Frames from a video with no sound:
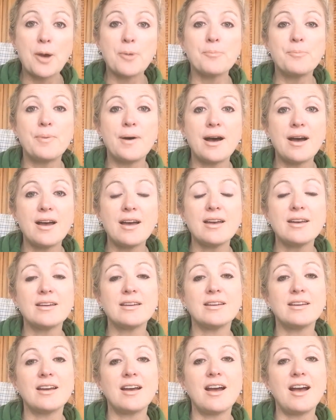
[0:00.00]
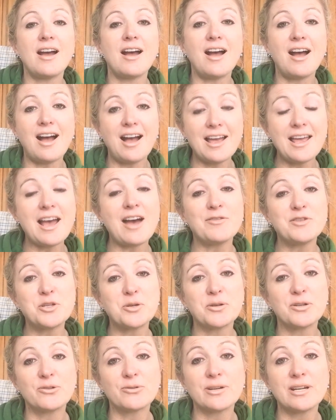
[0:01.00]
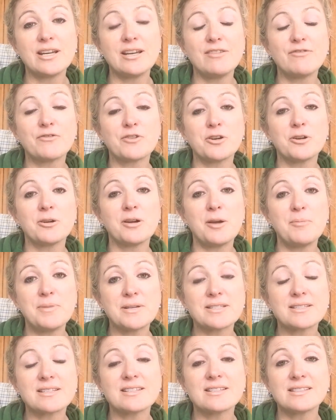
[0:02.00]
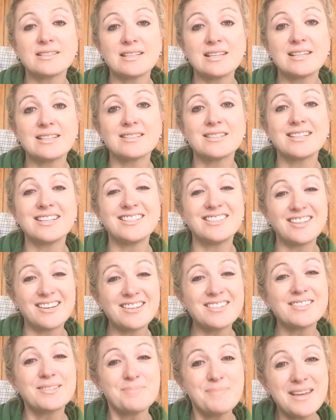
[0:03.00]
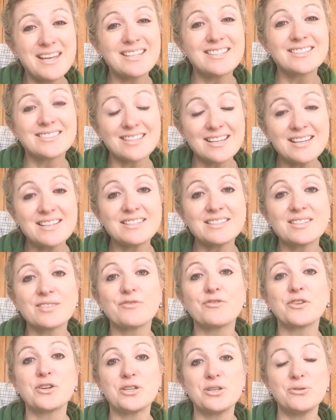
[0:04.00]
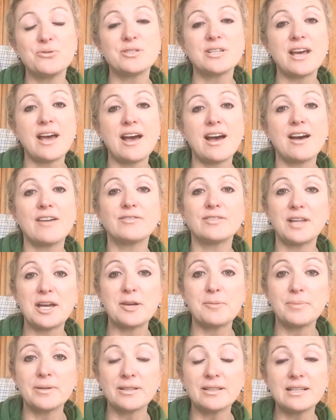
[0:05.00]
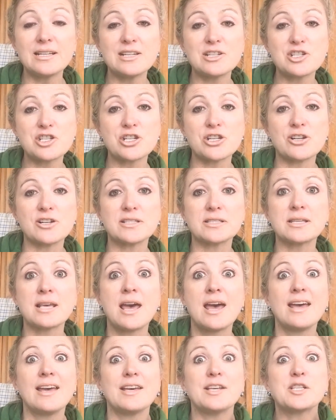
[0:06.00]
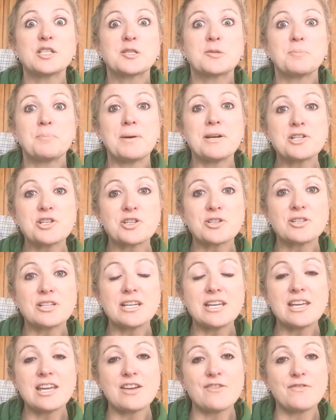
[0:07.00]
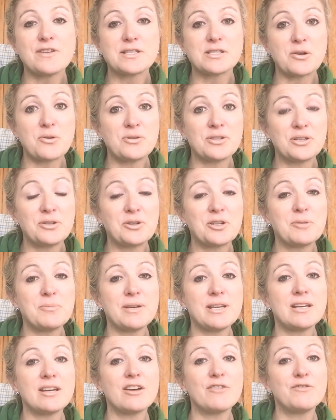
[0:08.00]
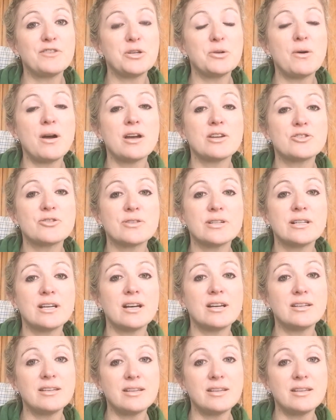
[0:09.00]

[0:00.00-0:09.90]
but I have to agree for a business sense, it does make sense for you to have liability insurance, especially if it's only going to be a few hundred a